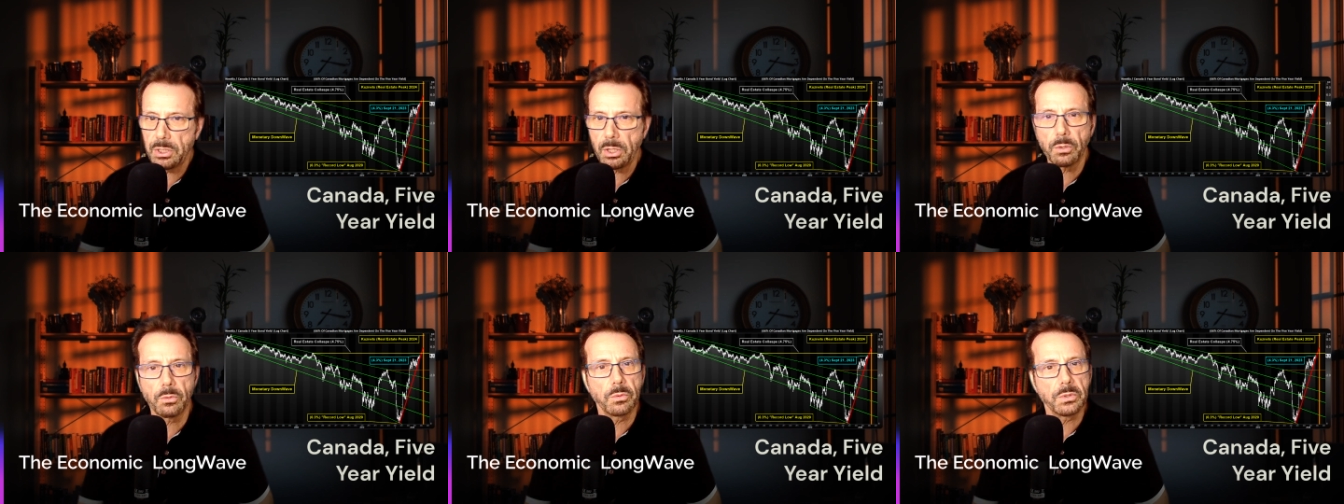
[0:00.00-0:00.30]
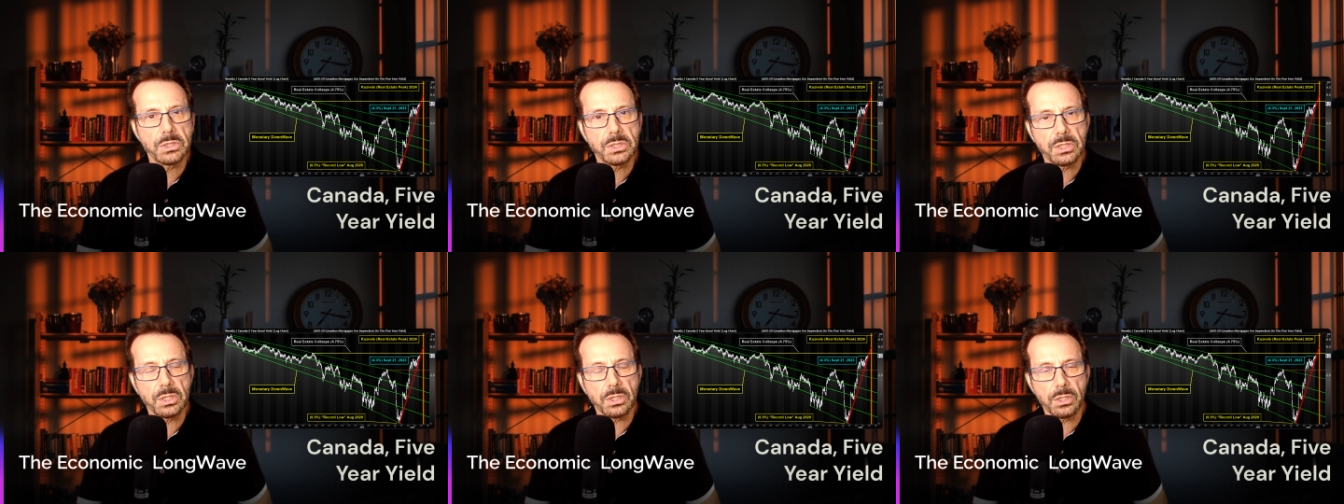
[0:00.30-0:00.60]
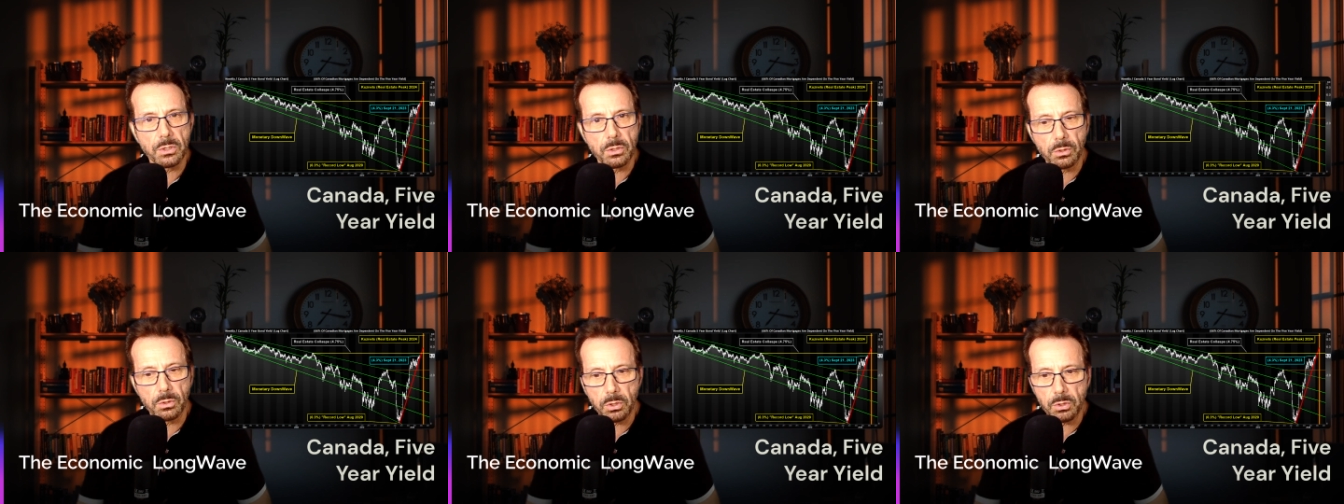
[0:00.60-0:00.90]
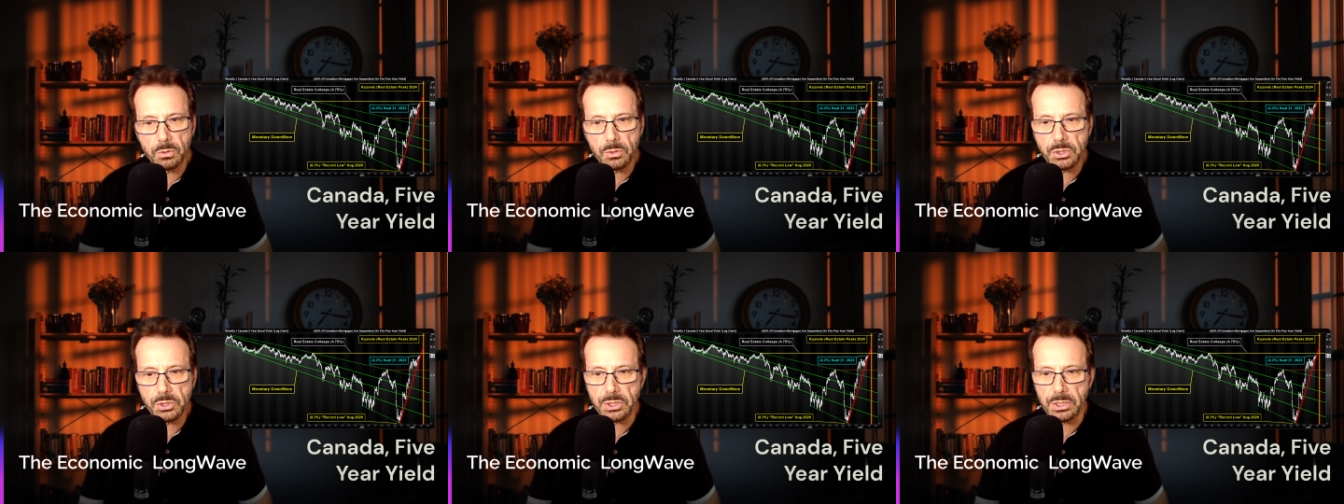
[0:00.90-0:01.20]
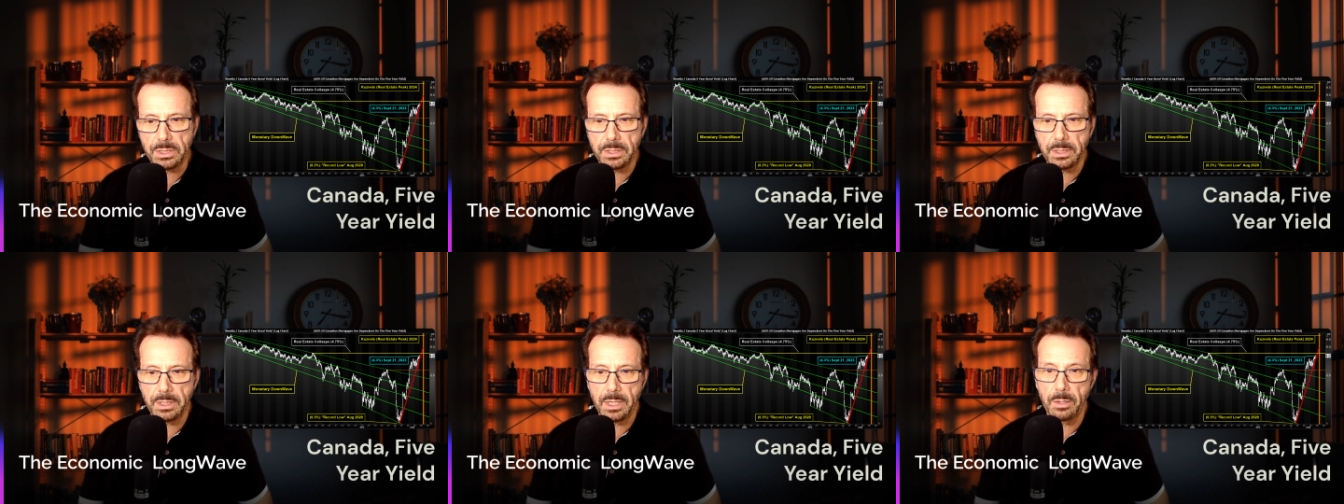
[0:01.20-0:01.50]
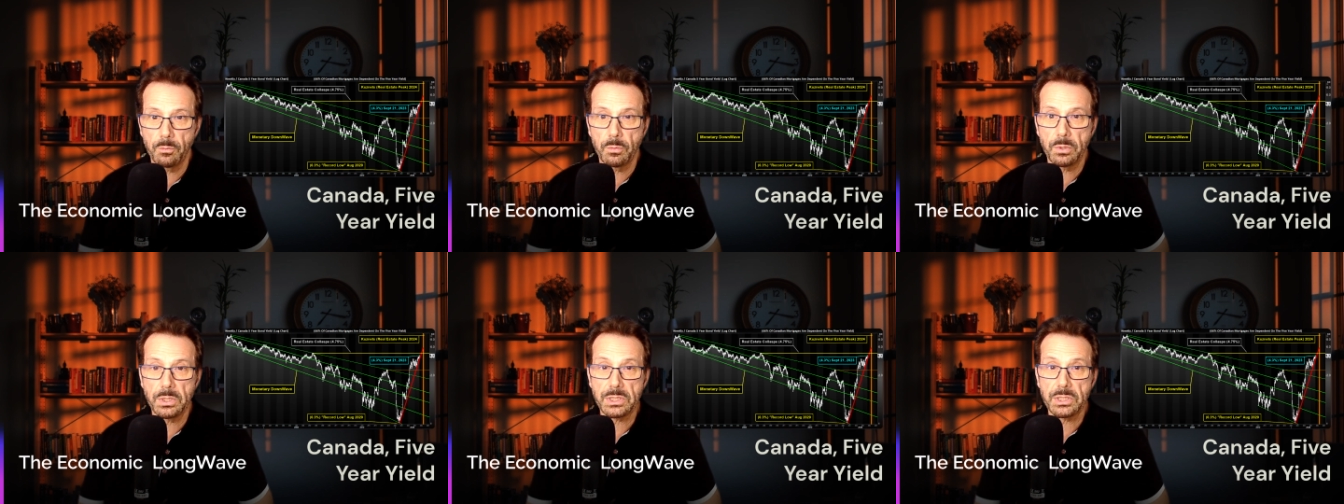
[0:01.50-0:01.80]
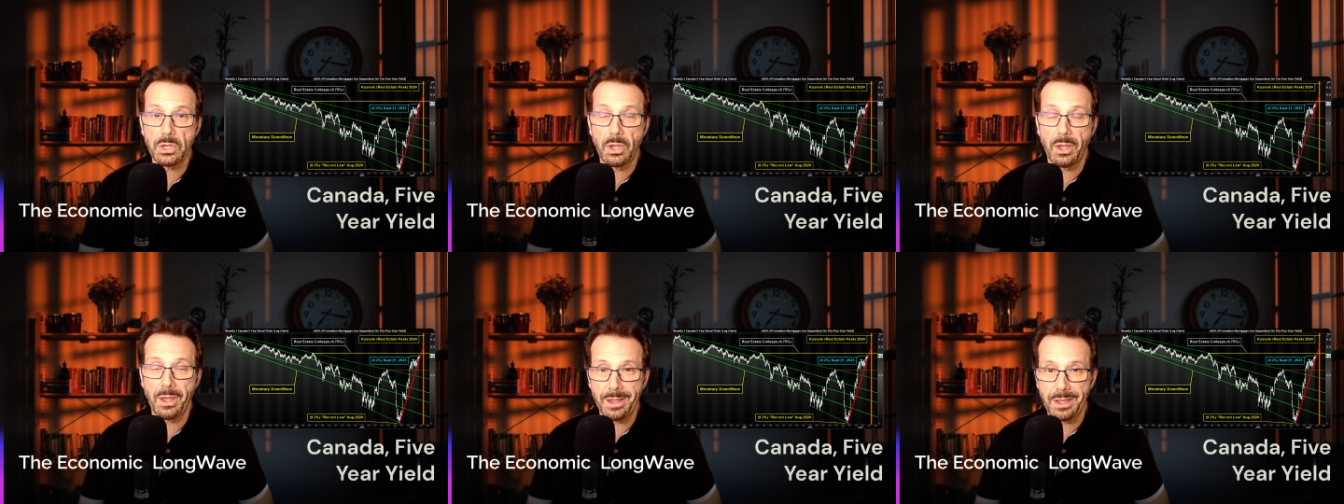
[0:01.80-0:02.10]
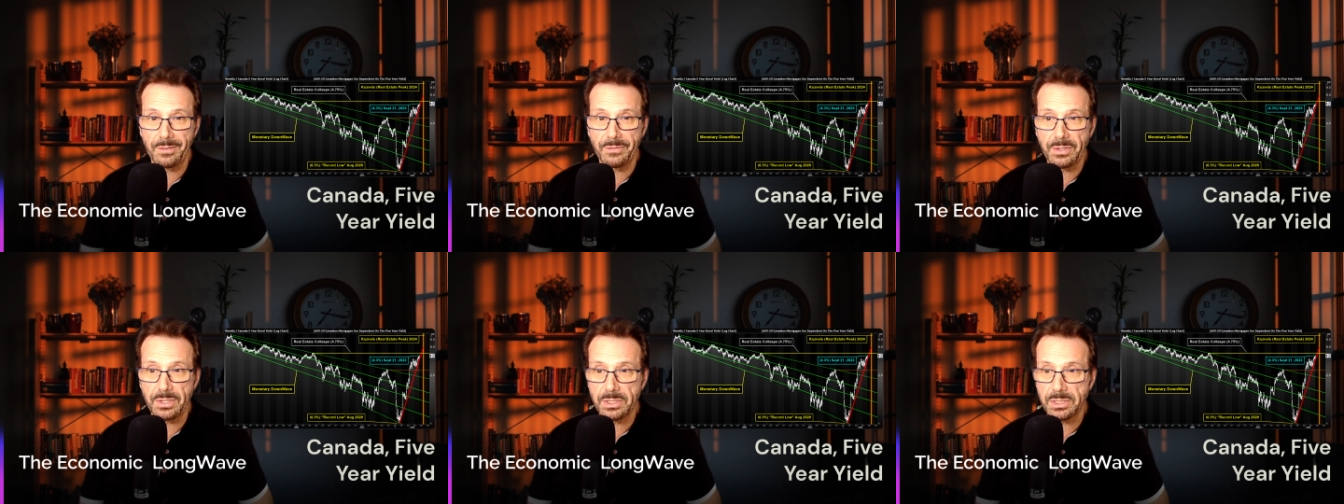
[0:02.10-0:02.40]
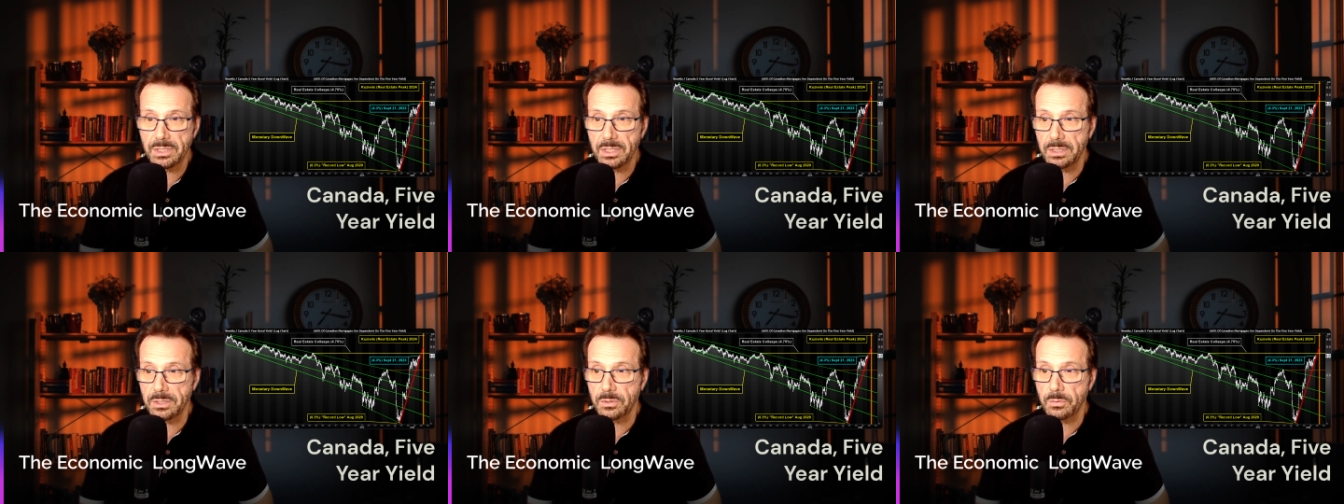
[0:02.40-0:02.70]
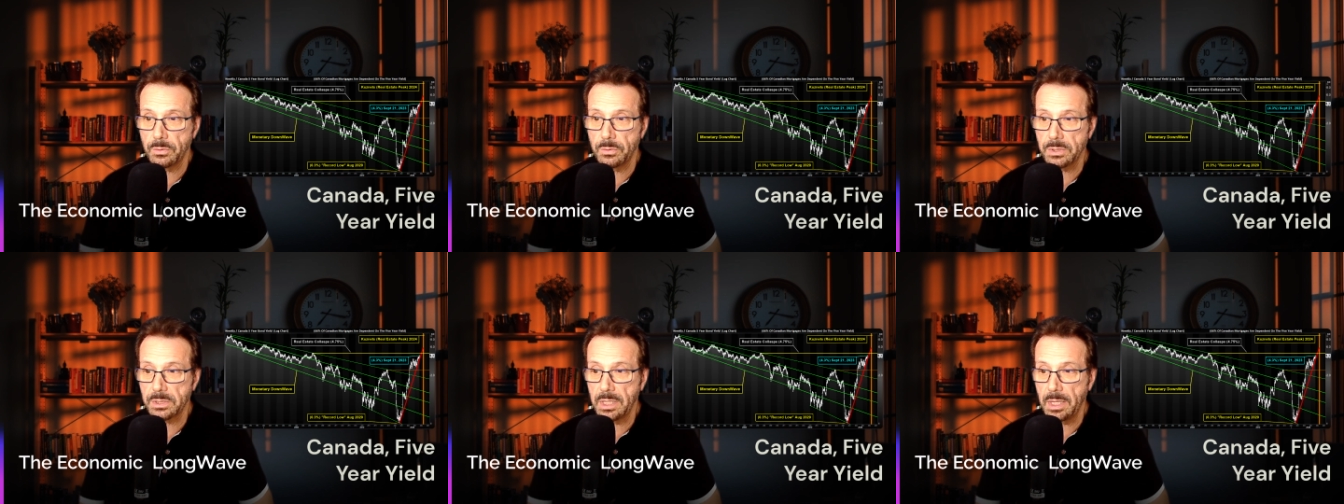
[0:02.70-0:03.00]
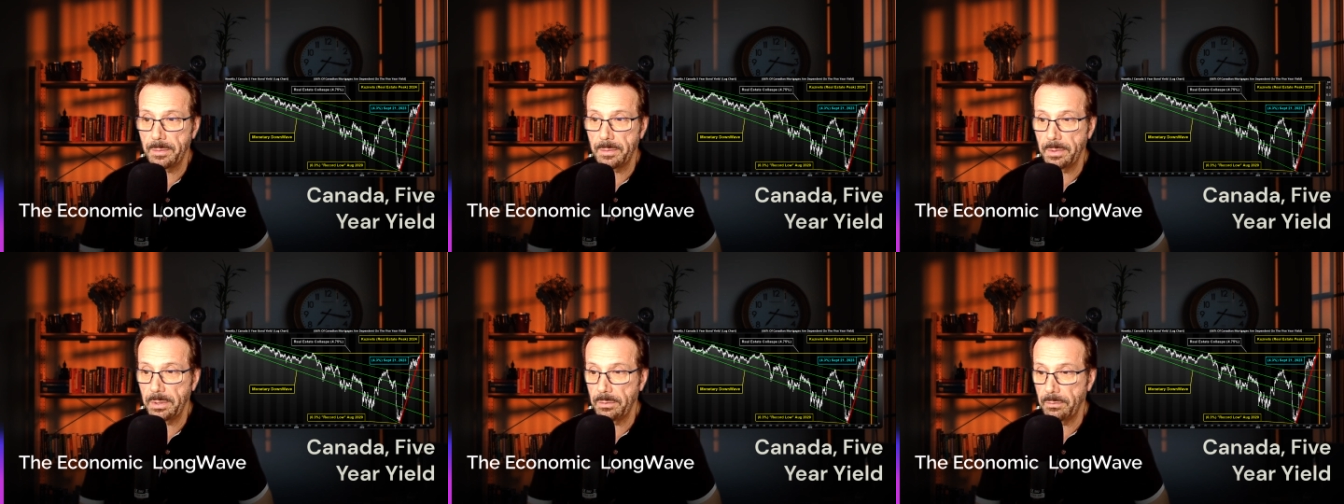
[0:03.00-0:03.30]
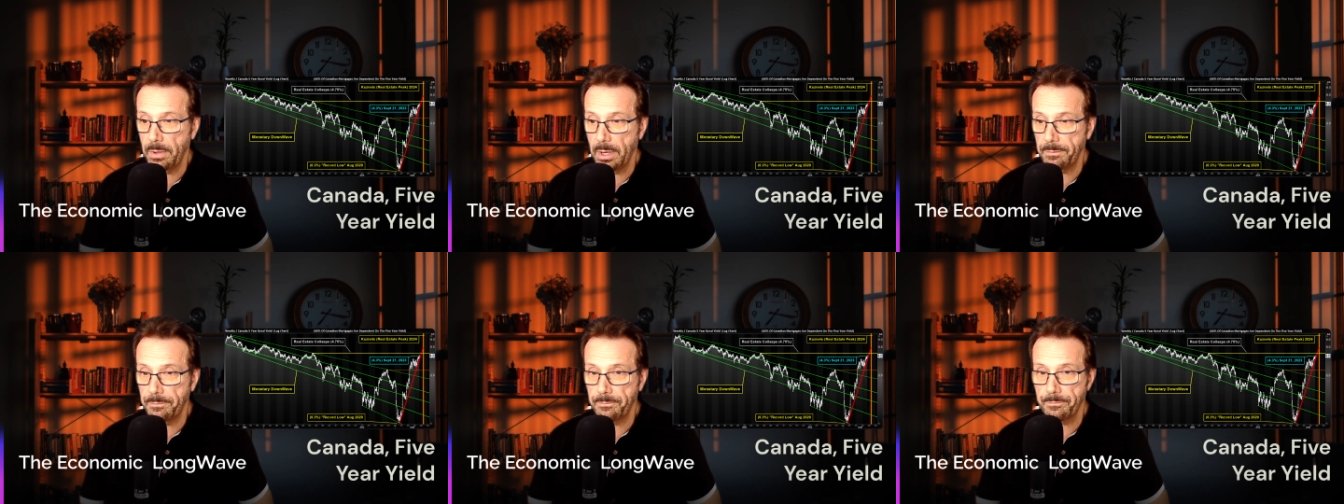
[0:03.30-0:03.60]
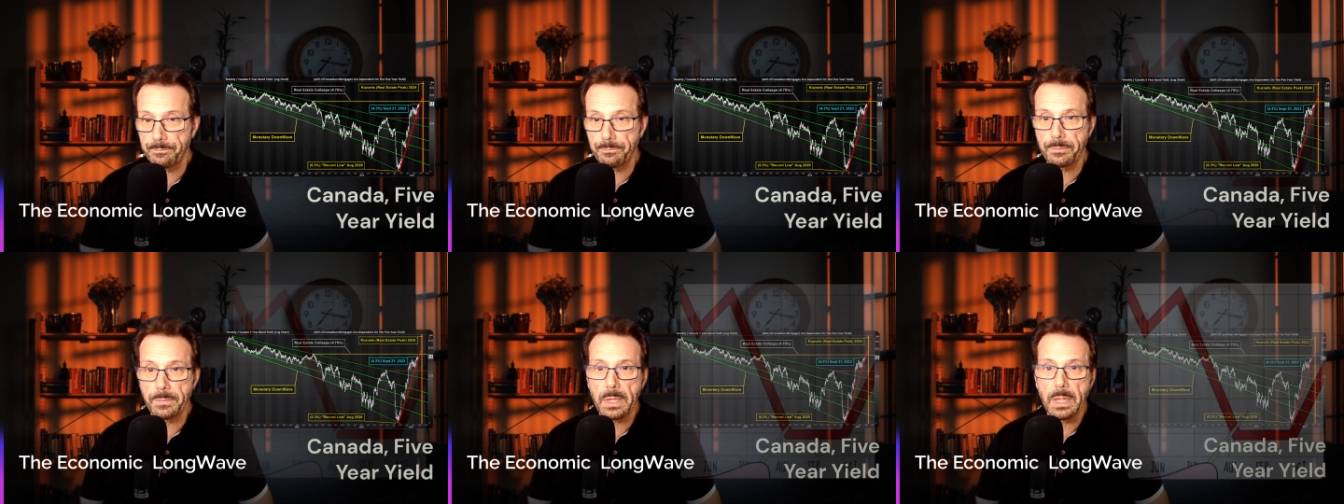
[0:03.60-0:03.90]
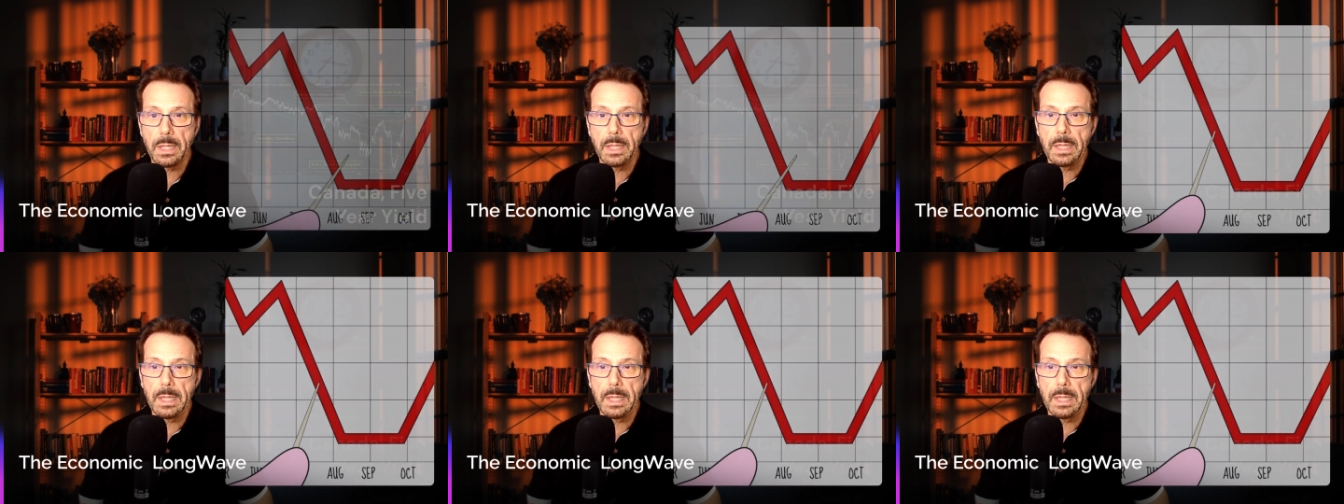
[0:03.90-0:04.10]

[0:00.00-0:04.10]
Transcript: So, what's the conclusion, and what's obvious is what's coming, right?